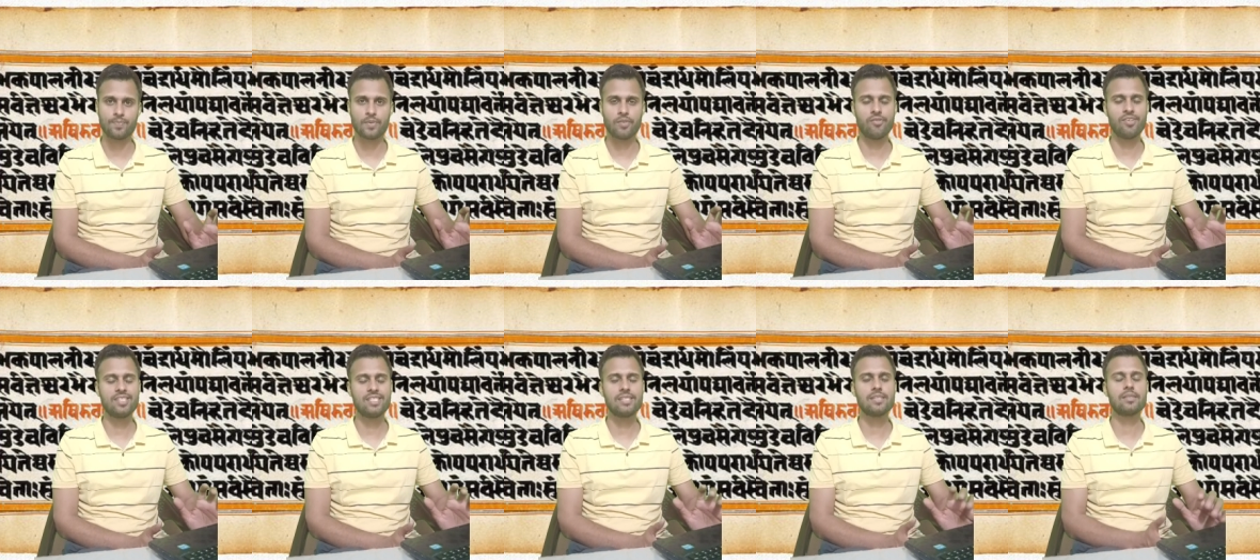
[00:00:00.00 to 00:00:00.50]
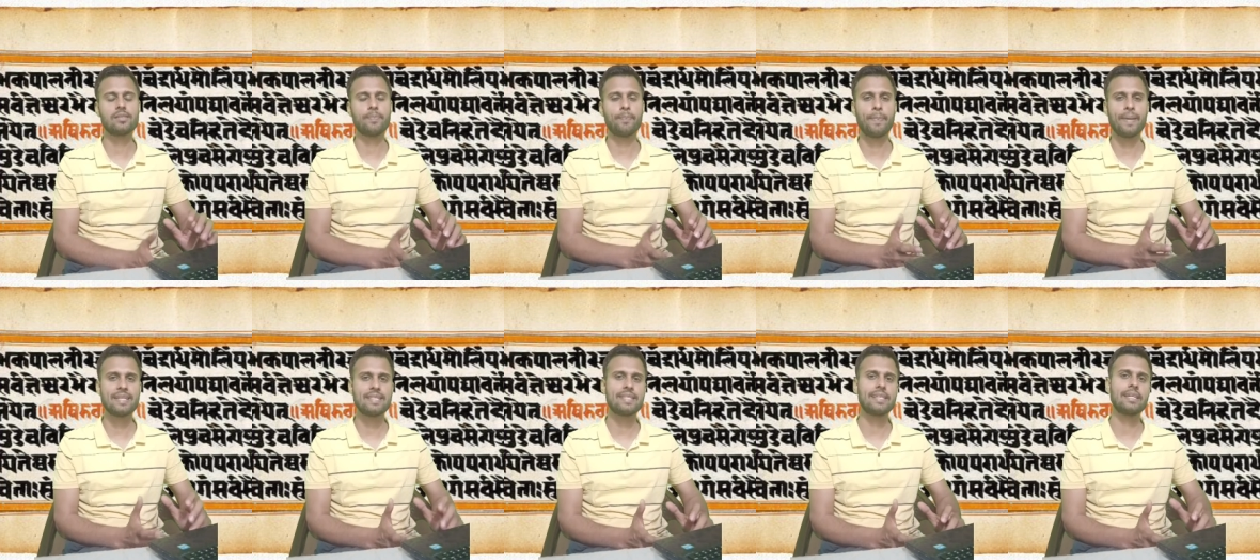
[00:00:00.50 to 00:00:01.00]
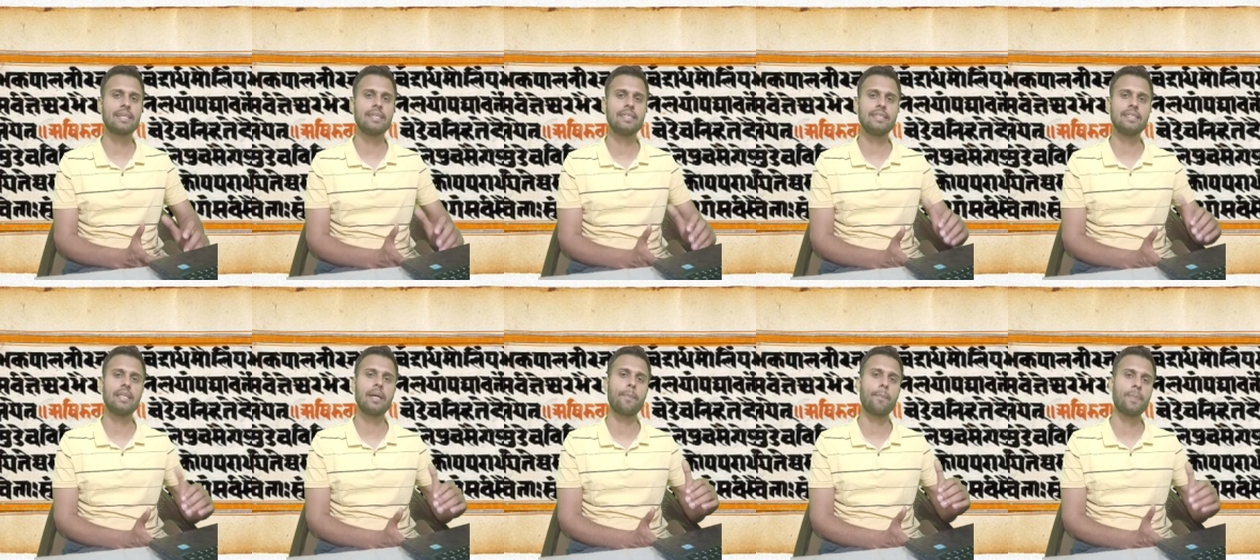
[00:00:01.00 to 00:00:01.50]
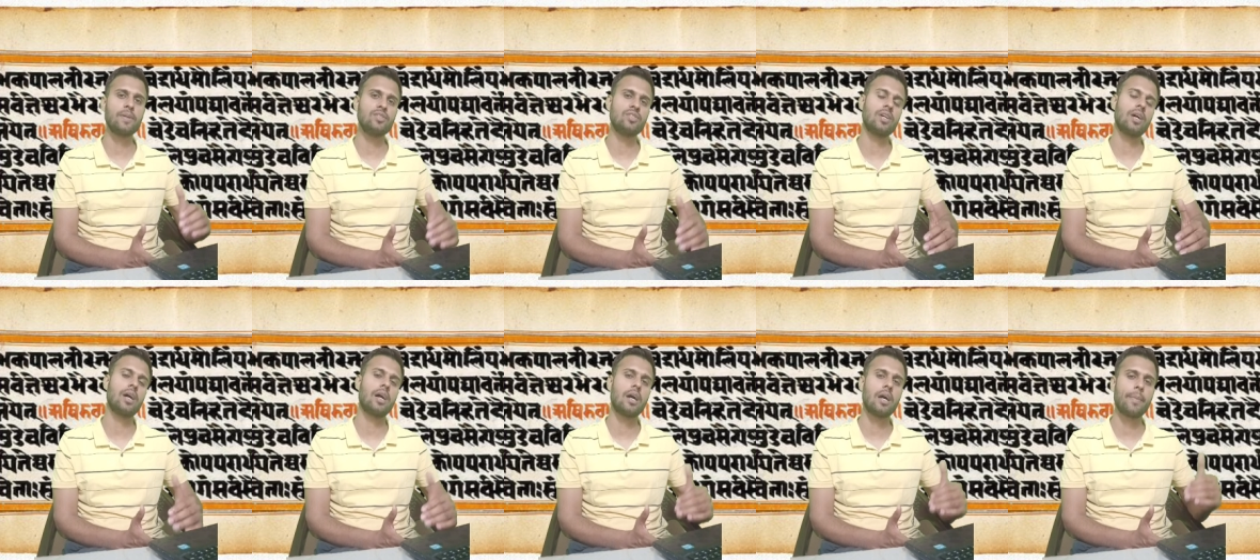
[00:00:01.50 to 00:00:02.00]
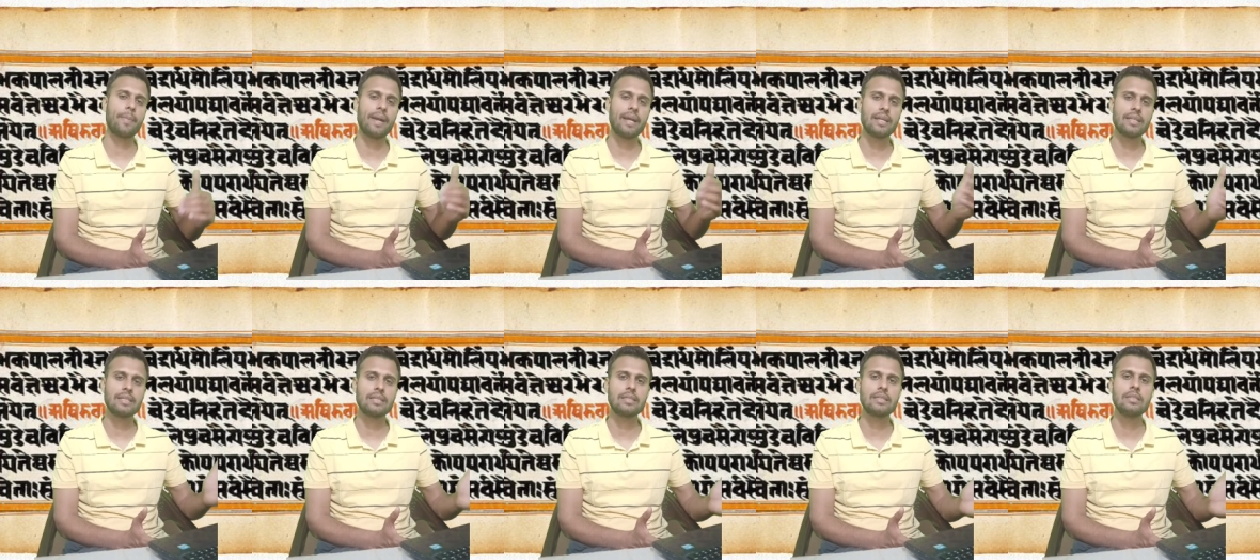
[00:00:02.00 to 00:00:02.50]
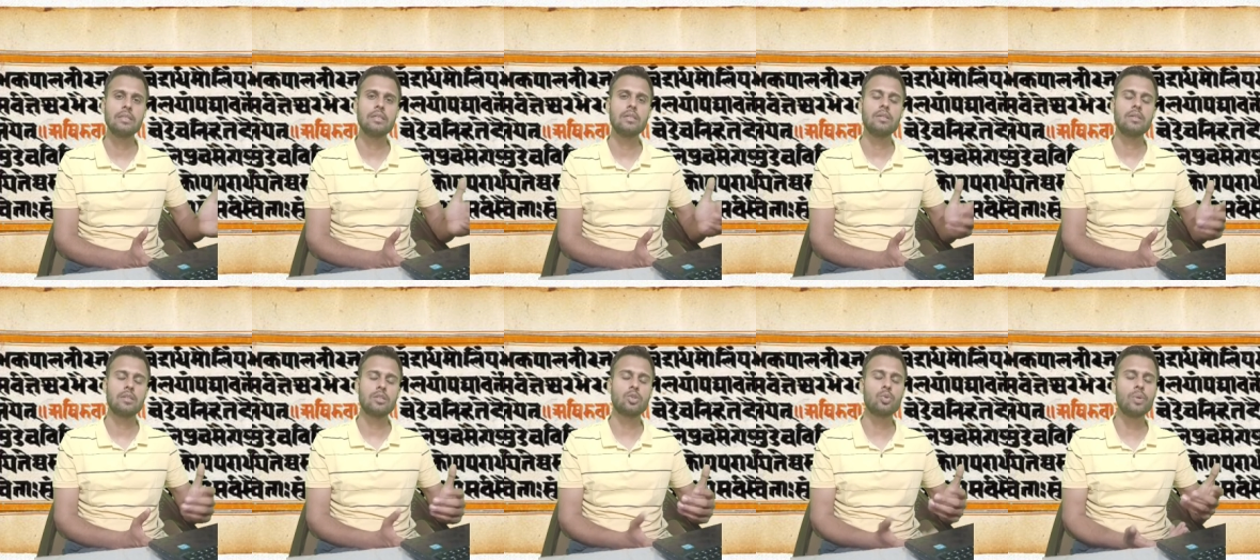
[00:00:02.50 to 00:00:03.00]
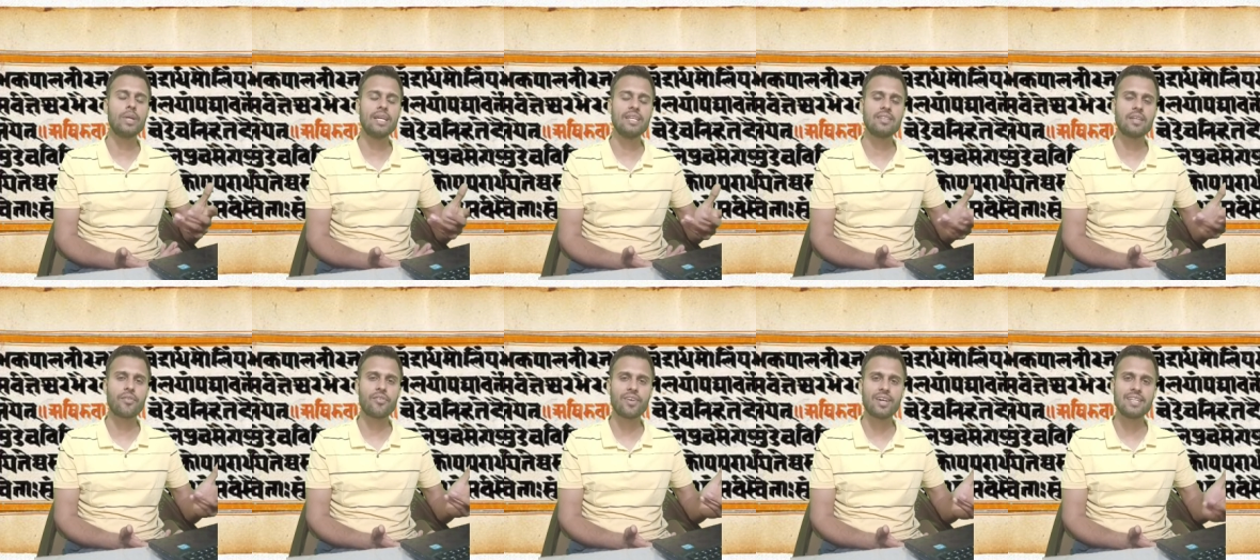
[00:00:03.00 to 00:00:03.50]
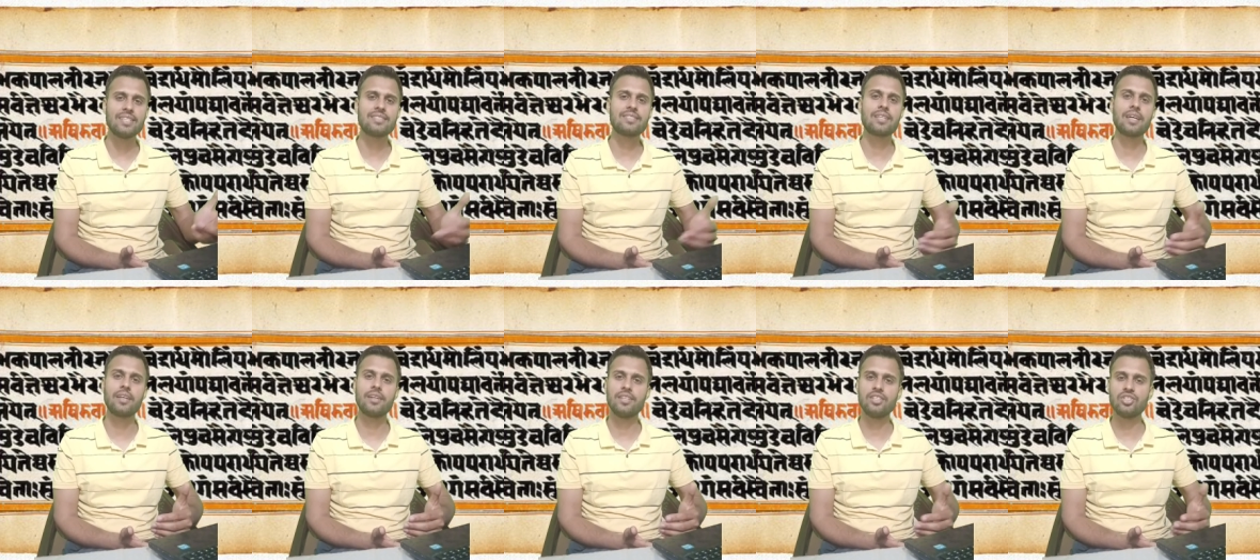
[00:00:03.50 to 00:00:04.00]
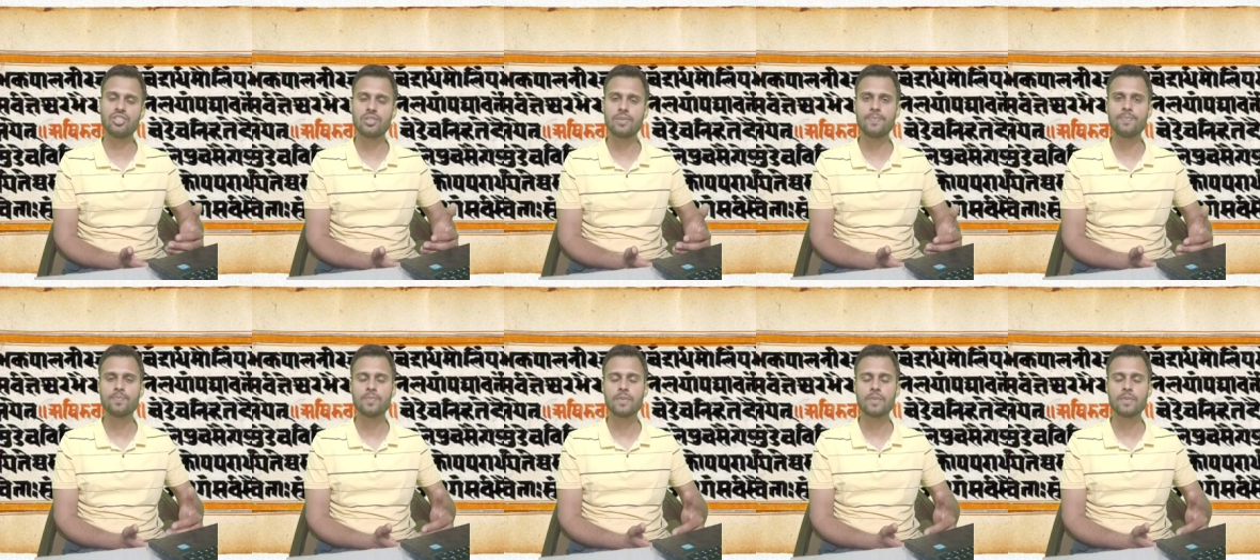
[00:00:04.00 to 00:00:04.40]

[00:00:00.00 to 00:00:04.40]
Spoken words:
which is basically the Punjab and the today's Afghanistan region.